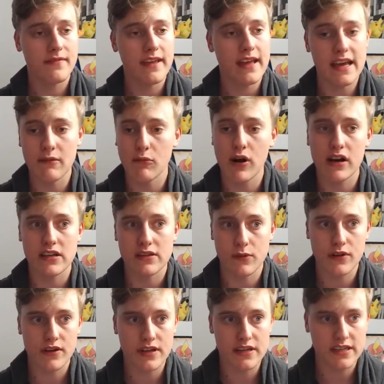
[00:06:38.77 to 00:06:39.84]
It works
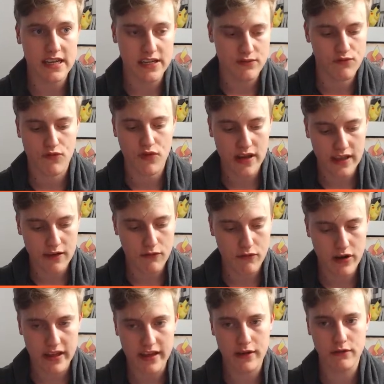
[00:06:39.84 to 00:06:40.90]
wonders. It's really,
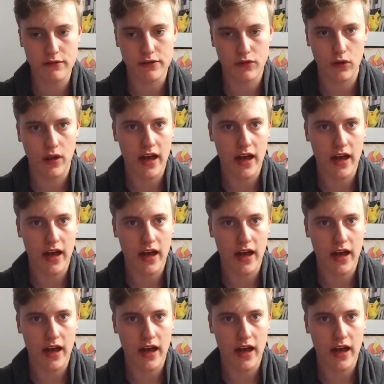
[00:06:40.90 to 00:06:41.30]
really useful.